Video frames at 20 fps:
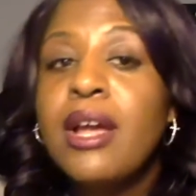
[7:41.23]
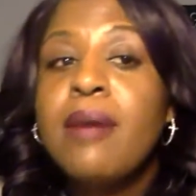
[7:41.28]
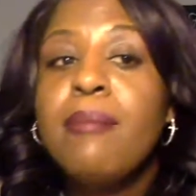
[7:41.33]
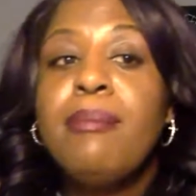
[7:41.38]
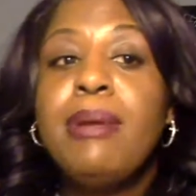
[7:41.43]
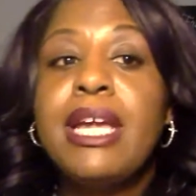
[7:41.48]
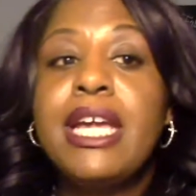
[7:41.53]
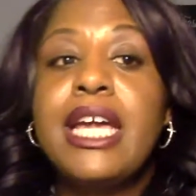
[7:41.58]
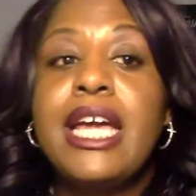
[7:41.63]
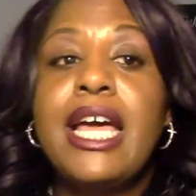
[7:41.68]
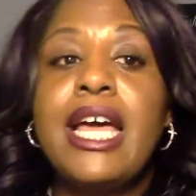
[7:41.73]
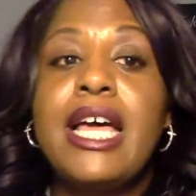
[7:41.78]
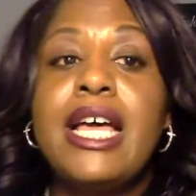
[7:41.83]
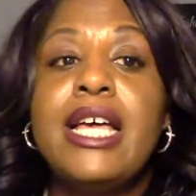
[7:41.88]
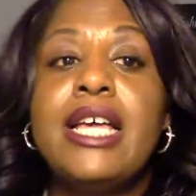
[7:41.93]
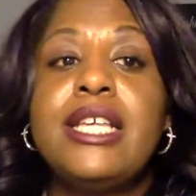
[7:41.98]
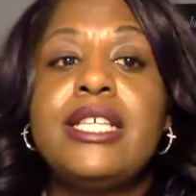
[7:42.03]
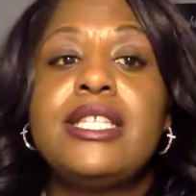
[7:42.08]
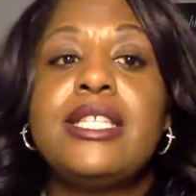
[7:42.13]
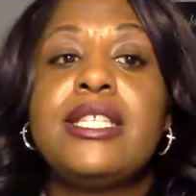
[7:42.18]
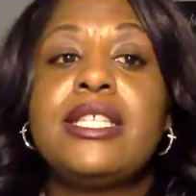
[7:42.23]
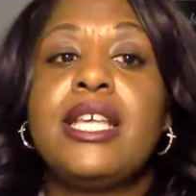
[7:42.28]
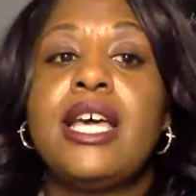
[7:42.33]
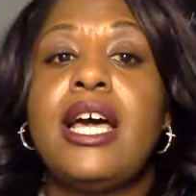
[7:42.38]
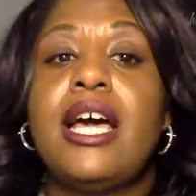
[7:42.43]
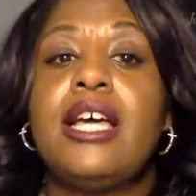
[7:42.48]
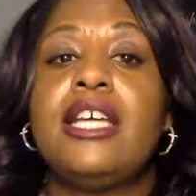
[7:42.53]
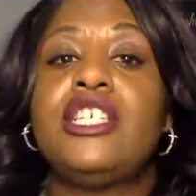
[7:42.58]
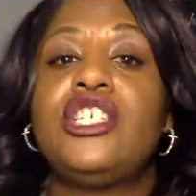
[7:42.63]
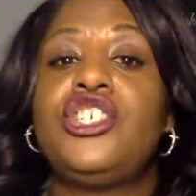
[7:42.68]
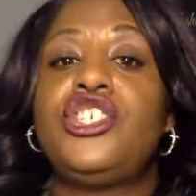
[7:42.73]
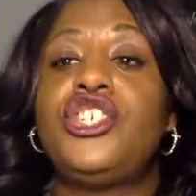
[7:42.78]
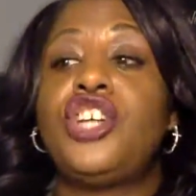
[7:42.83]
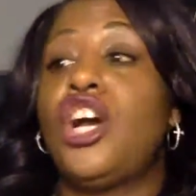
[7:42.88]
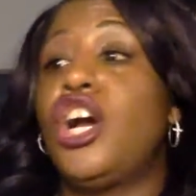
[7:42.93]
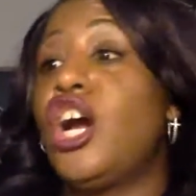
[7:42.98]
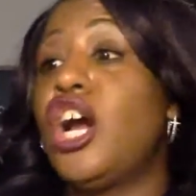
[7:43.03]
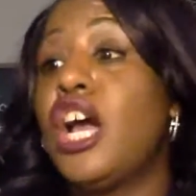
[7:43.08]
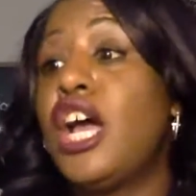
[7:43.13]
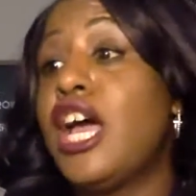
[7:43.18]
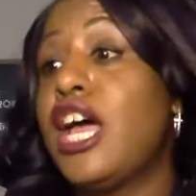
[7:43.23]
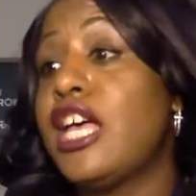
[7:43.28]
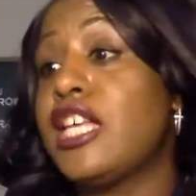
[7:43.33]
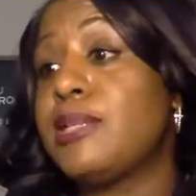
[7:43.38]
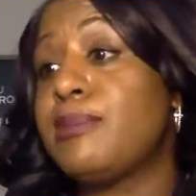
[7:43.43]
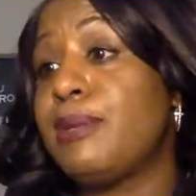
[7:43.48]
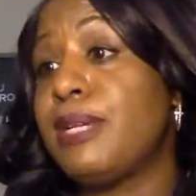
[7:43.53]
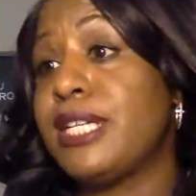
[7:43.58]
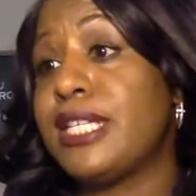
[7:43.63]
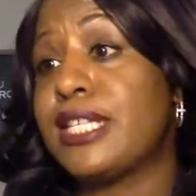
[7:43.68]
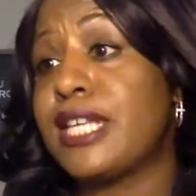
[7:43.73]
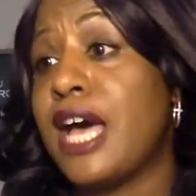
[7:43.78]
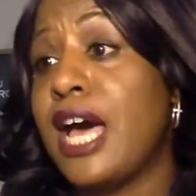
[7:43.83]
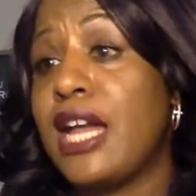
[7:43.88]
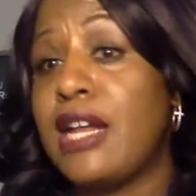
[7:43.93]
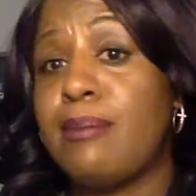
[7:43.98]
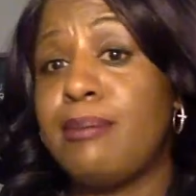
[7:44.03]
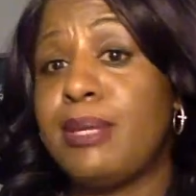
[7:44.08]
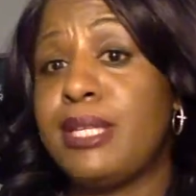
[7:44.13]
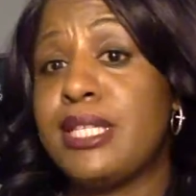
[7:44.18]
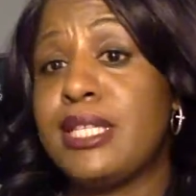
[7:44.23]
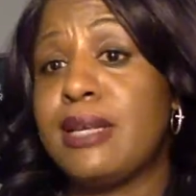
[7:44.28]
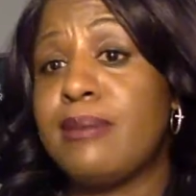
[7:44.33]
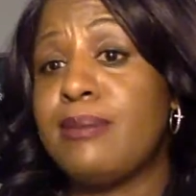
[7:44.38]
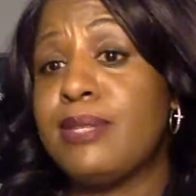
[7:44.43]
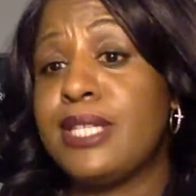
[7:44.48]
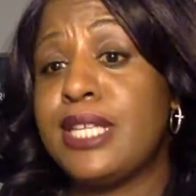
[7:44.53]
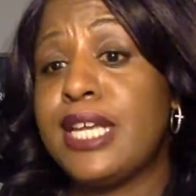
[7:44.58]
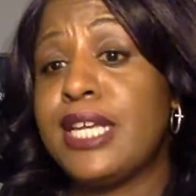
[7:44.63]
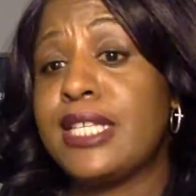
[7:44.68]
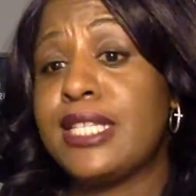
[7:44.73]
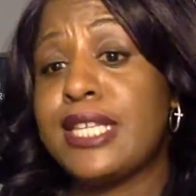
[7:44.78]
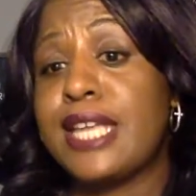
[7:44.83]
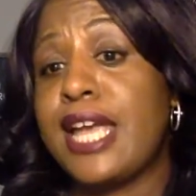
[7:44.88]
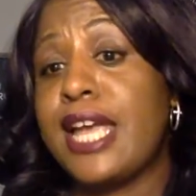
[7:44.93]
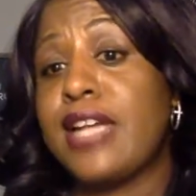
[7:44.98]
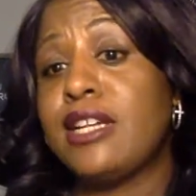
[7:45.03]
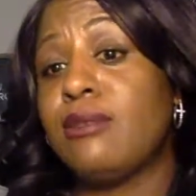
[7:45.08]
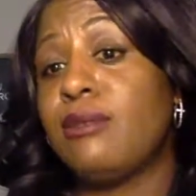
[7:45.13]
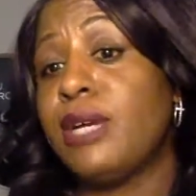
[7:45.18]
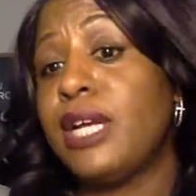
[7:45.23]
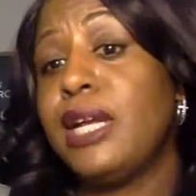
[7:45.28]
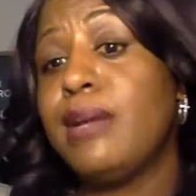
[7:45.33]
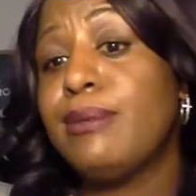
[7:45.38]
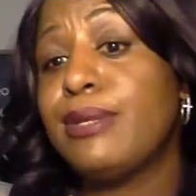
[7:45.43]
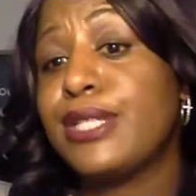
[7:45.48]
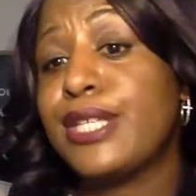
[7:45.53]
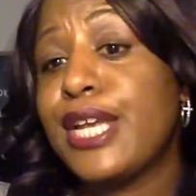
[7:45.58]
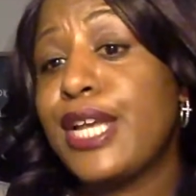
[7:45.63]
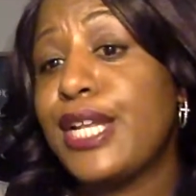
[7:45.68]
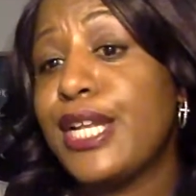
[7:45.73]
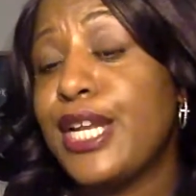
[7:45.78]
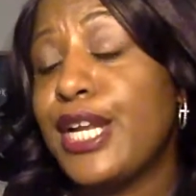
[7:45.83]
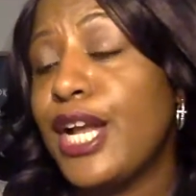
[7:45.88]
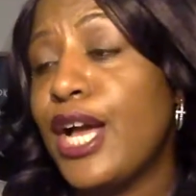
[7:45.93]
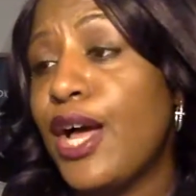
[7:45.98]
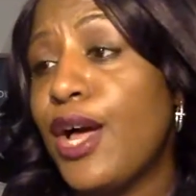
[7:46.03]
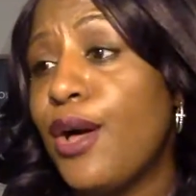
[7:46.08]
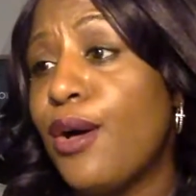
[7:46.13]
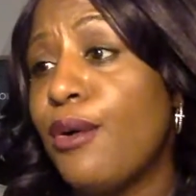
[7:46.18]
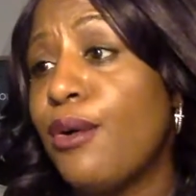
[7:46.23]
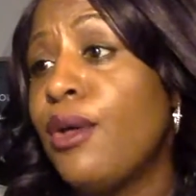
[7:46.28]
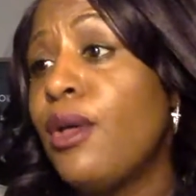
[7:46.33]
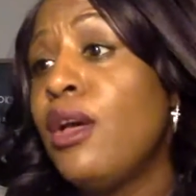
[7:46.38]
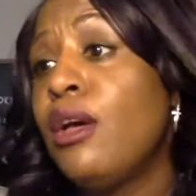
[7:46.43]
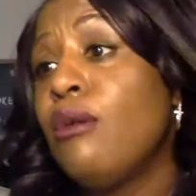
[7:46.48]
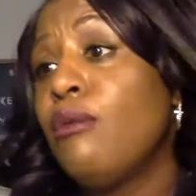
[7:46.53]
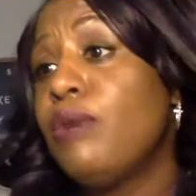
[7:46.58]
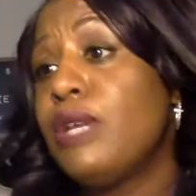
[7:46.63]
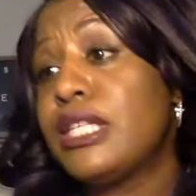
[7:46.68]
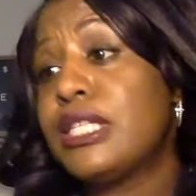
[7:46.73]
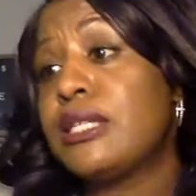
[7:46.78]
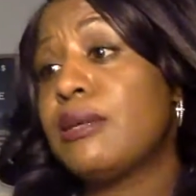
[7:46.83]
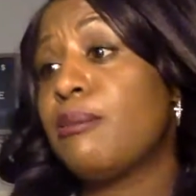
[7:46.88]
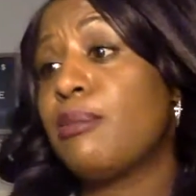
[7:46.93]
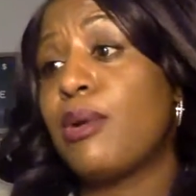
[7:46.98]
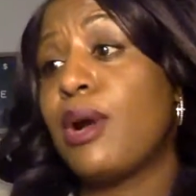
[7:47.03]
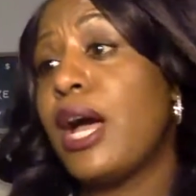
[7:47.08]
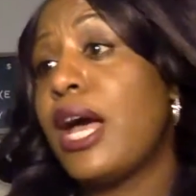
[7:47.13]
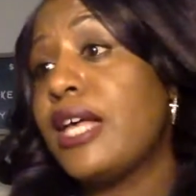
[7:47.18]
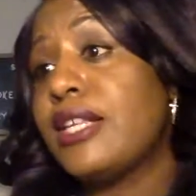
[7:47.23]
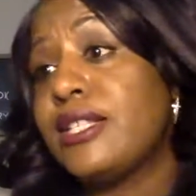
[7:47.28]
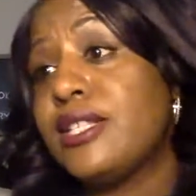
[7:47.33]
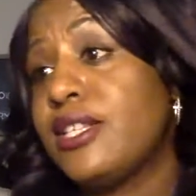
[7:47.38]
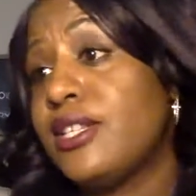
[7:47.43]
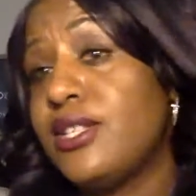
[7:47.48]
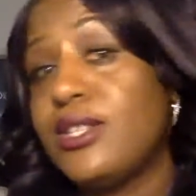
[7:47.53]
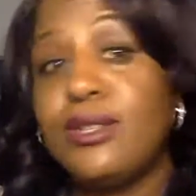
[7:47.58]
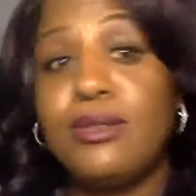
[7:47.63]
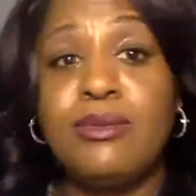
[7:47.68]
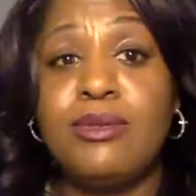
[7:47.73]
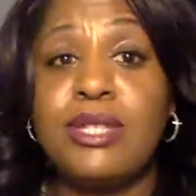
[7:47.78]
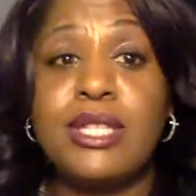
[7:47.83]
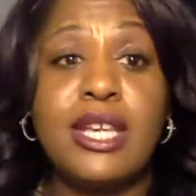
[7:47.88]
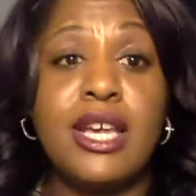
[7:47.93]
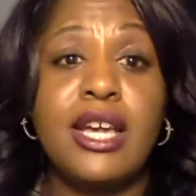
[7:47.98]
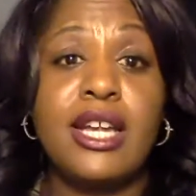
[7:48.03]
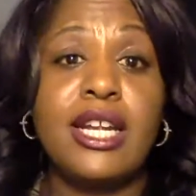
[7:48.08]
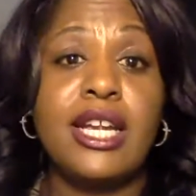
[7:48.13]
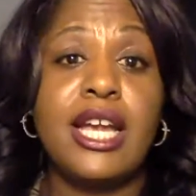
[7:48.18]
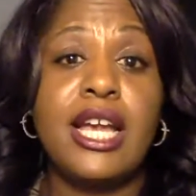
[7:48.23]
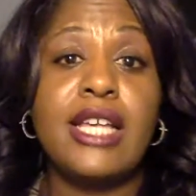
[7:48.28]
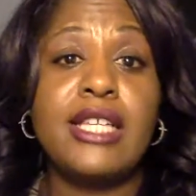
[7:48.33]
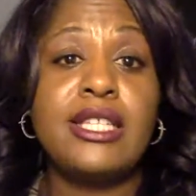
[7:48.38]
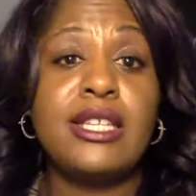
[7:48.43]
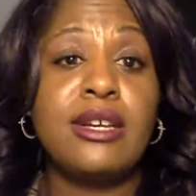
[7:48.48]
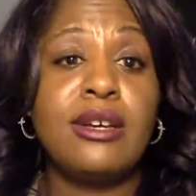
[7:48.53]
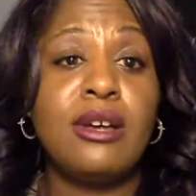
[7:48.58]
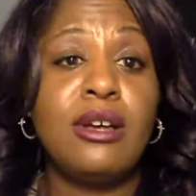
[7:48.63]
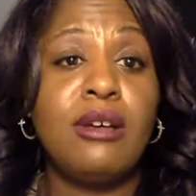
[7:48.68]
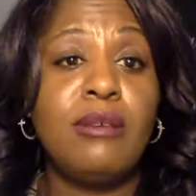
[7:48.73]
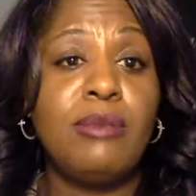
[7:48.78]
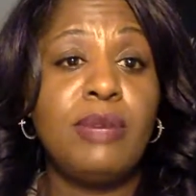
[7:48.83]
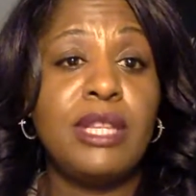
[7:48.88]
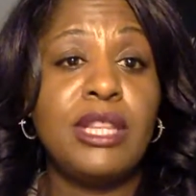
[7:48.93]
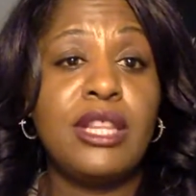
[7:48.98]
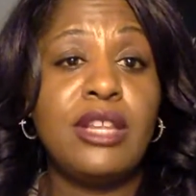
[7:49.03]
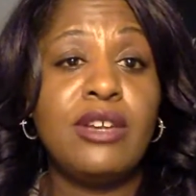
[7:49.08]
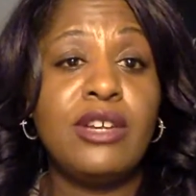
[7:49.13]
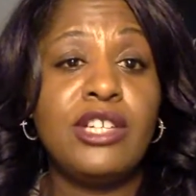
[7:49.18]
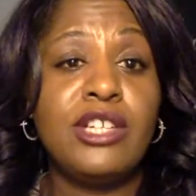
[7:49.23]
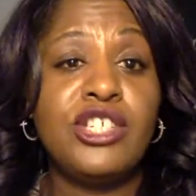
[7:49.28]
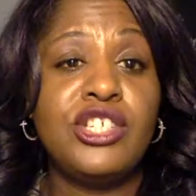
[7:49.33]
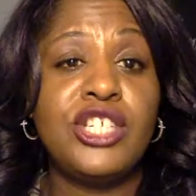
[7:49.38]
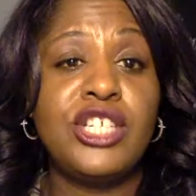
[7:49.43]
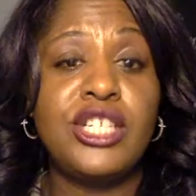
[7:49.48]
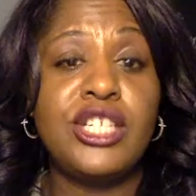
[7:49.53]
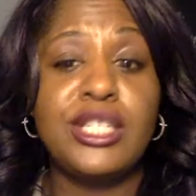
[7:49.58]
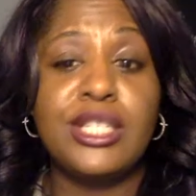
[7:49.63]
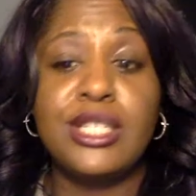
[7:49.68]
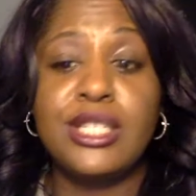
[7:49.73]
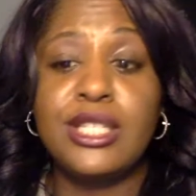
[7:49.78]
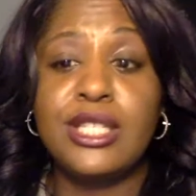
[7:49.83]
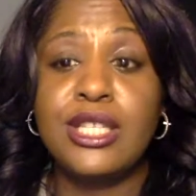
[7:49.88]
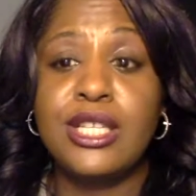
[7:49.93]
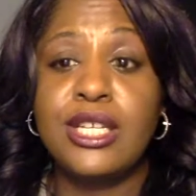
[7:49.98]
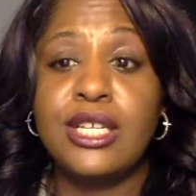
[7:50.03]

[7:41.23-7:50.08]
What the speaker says: Because her husband is caught up in some sex scandal where he was getting it on with some prostitutes, honey. I said, oh, well, Lord Jesus,